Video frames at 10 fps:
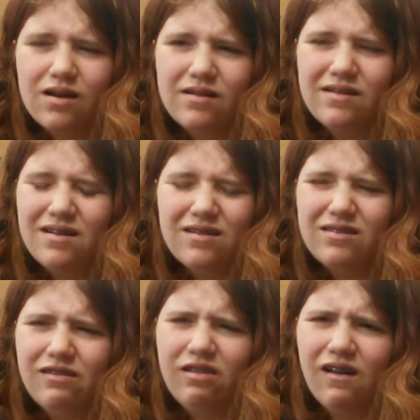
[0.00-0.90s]
Not a
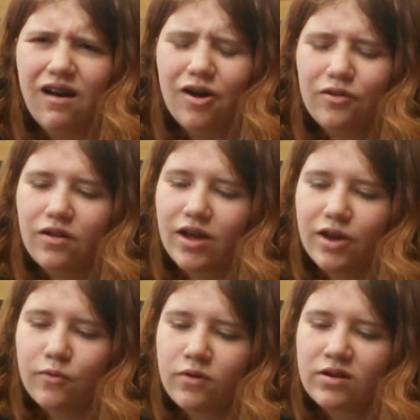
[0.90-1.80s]
lot.
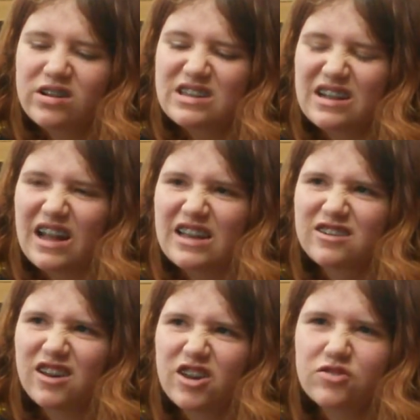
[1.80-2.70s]
Like when I was in
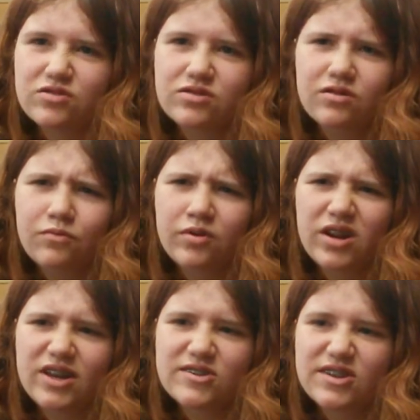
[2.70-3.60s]
Alaska, when
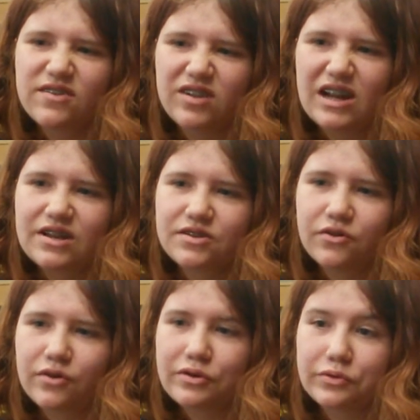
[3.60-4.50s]
I used to live in Alaska
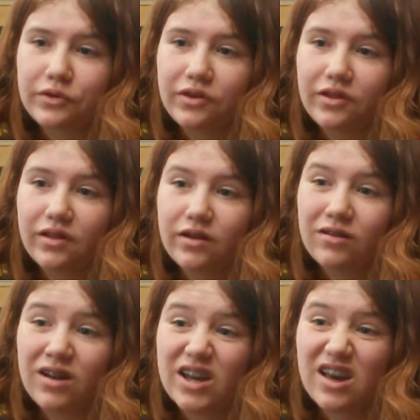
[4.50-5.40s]
when I was really little,
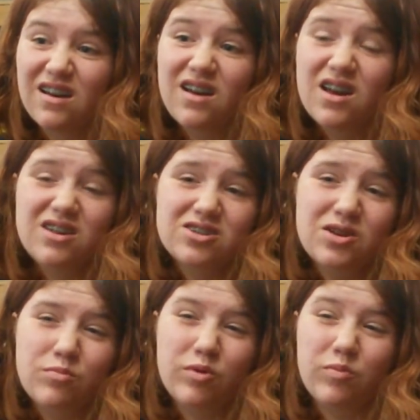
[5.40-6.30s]
I got
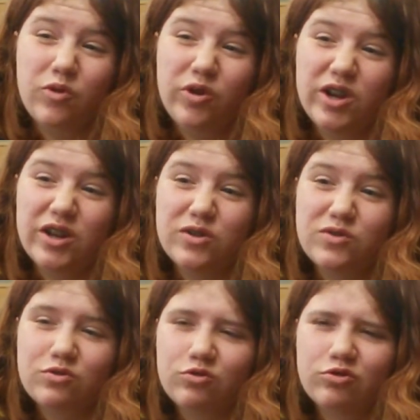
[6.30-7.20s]
somewhat bullied at
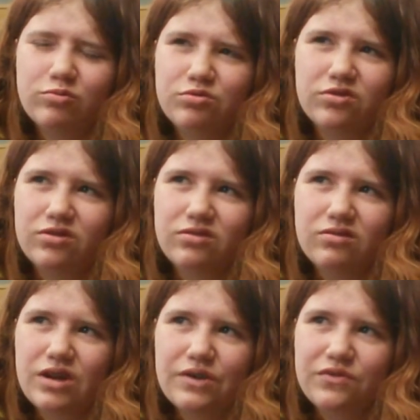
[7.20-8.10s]
school. But
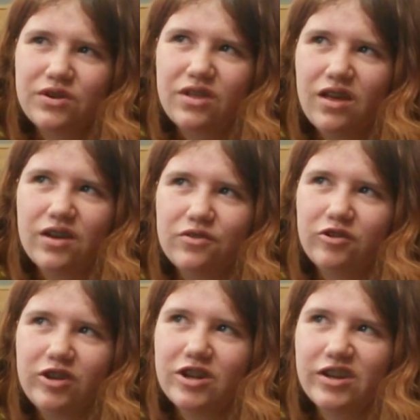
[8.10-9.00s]
after that, I
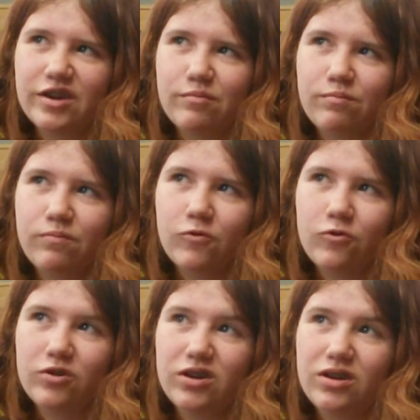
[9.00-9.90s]
really didn't get
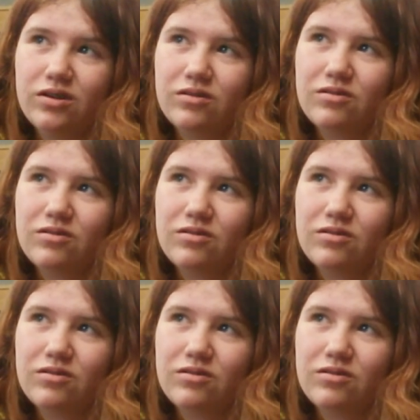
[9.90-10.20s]
bullied.